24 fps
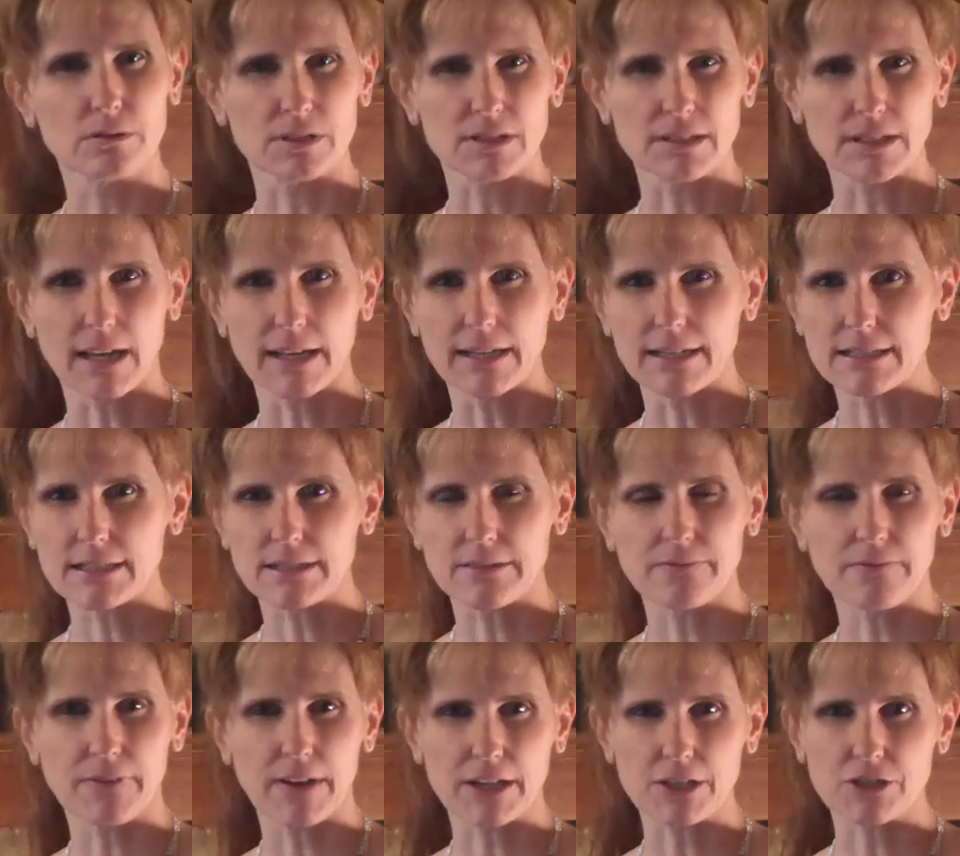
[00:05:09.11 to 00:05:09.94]
sinus
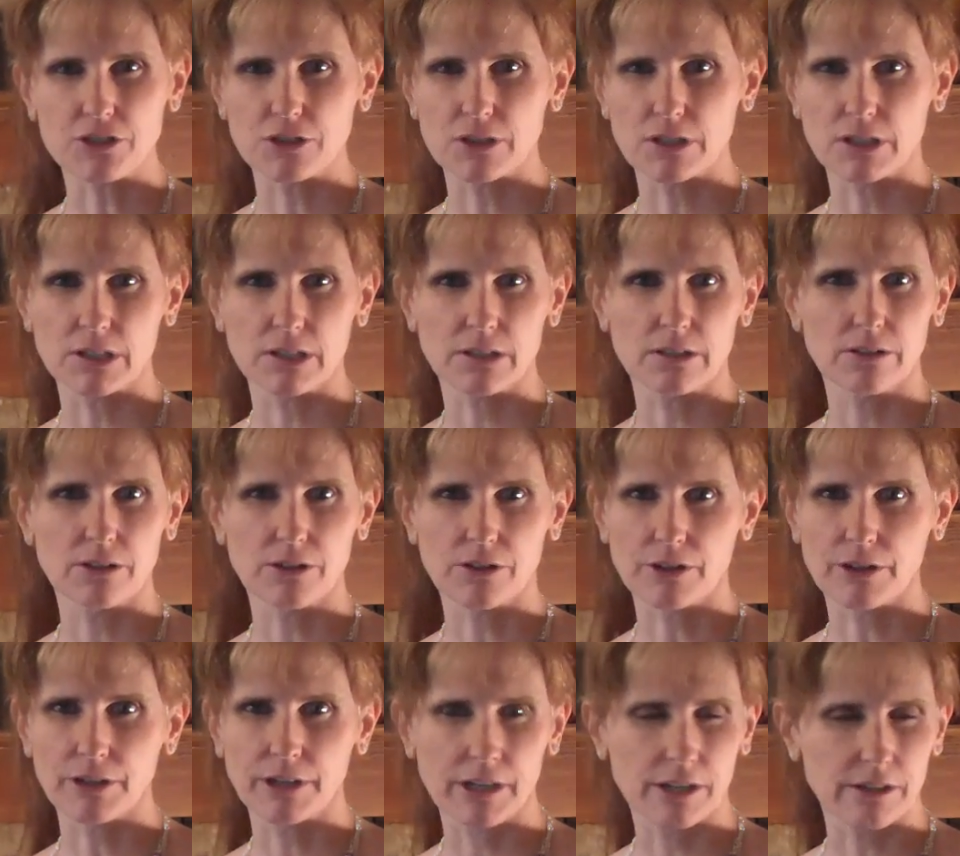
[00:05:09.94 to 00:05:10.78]
infection,
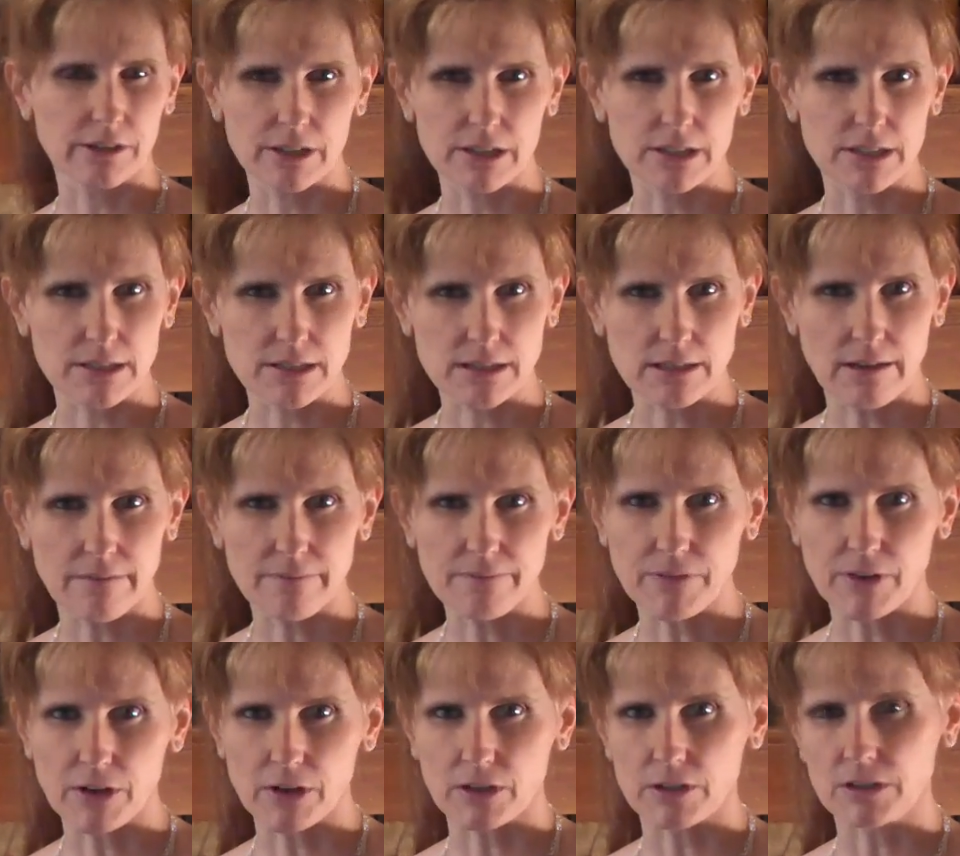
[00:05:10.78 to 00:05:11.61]
urinary
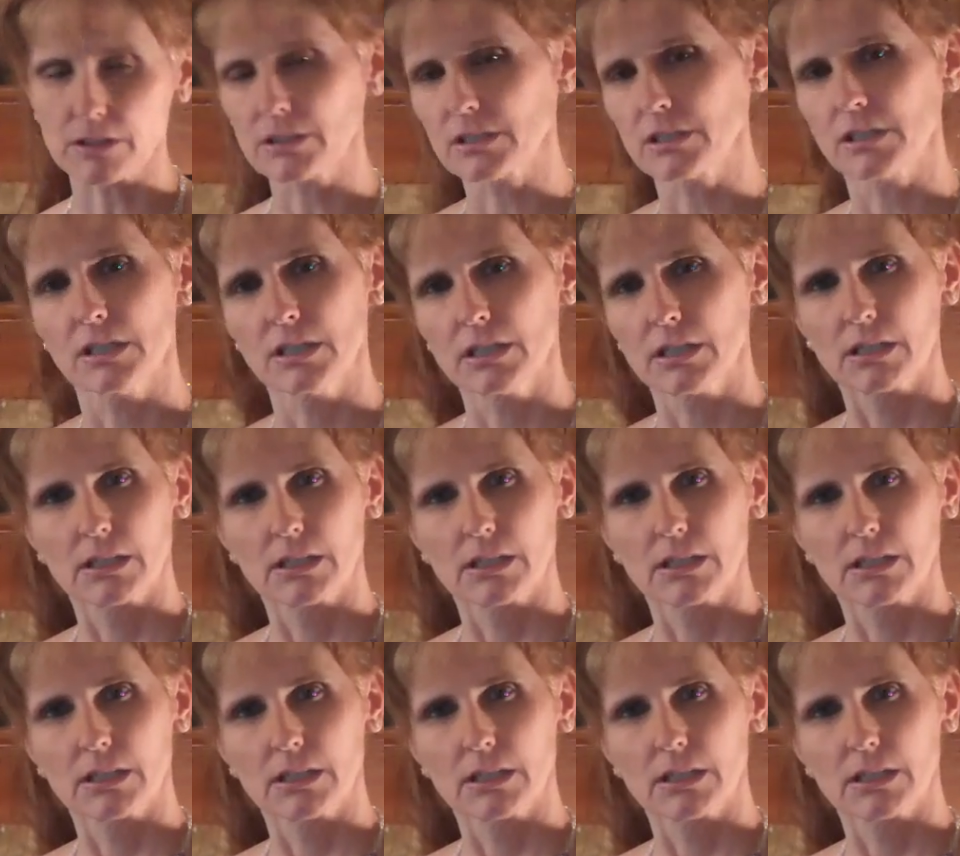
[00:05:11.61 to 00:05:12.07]
discomfort,